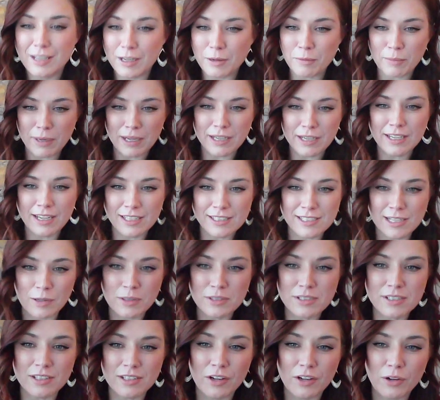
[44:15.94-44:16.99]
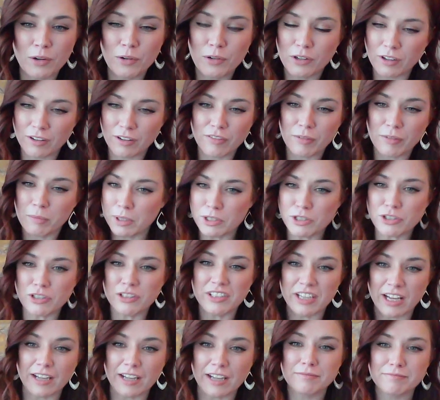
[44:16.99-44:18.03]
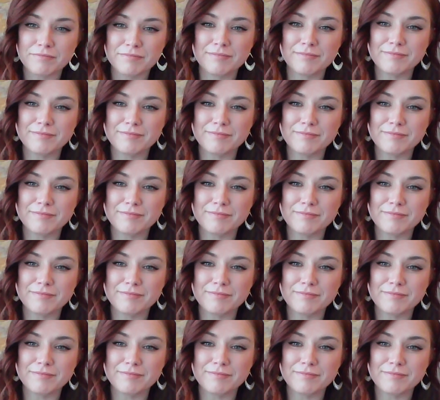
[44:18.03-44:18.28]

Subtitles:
In my case, I was the owner of a bunch of debt.